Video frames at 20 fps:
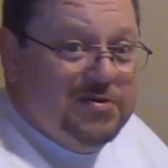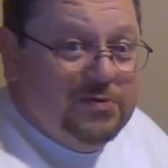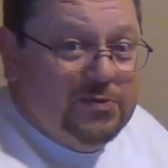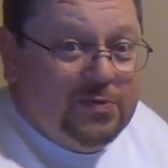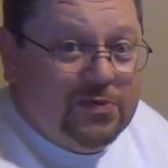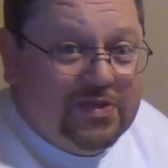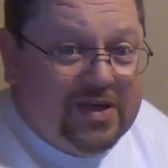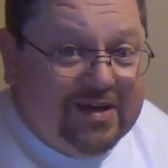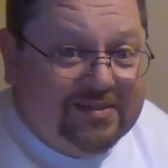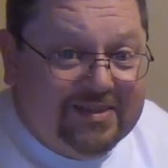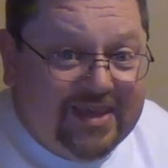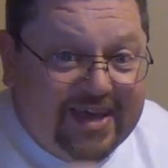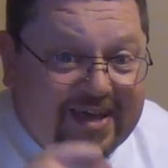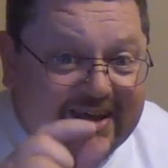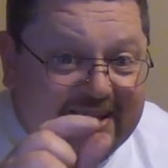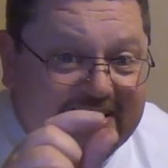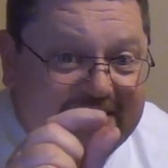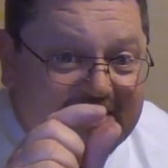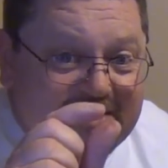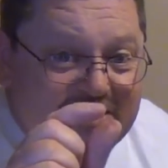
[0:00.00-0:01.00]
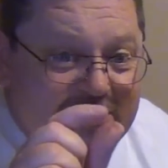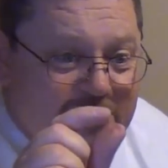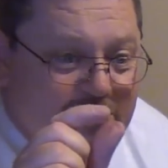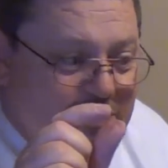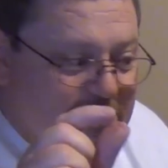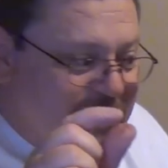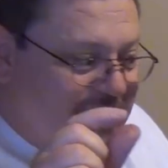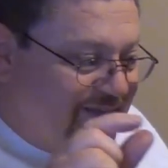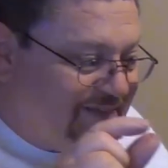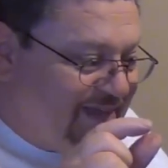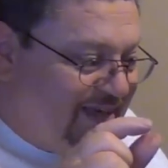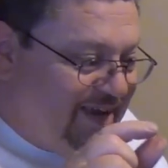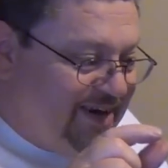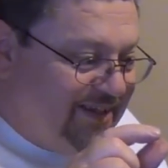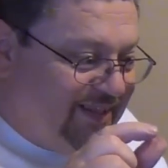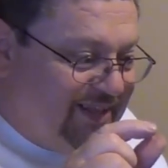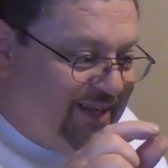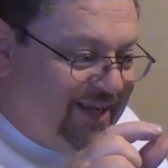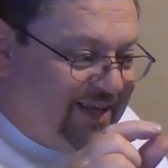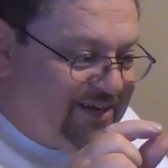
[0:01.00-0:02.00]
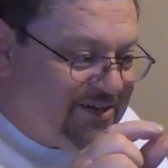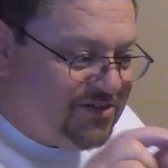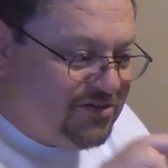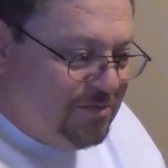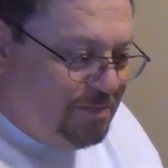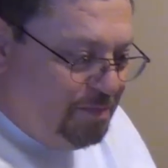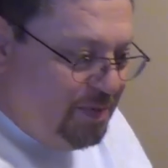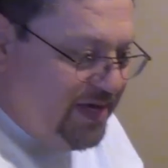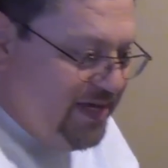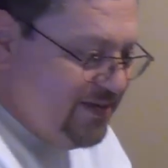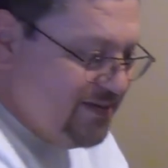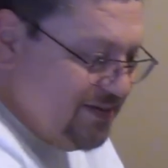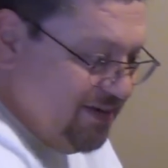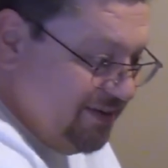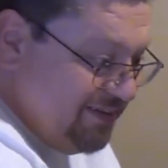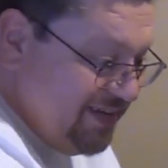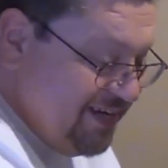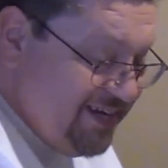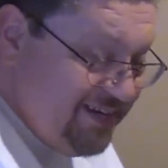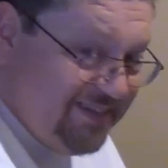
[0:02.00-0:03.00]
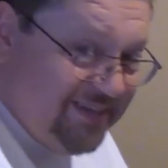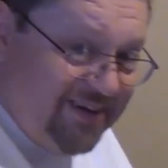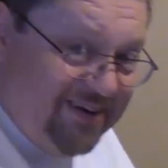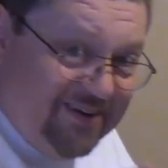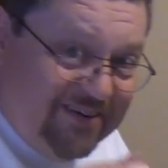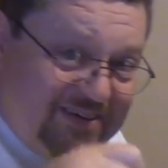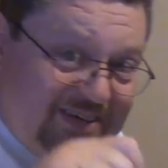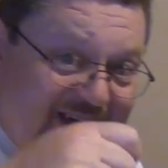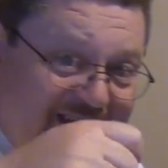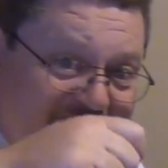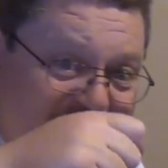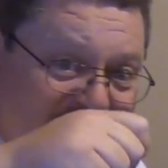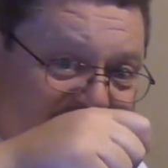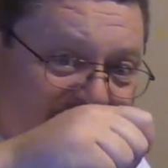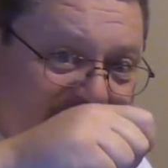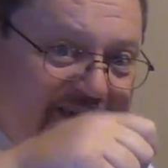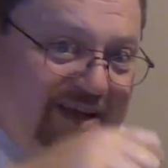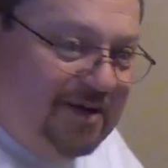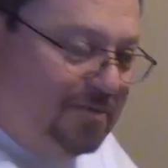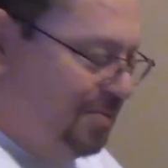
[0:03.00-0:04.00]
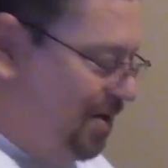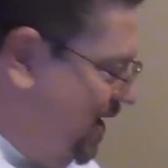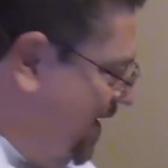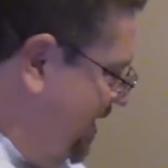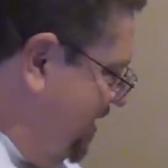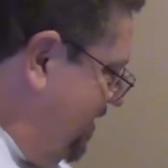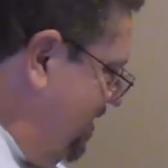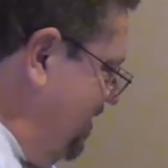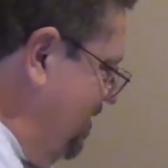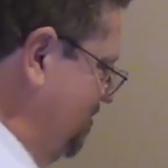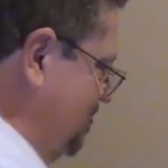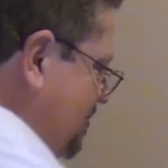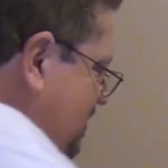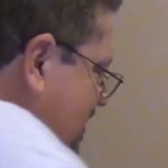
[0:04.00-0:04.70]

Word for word: without that without that little extra piece on the end there, it's kind of hard to get them lined up,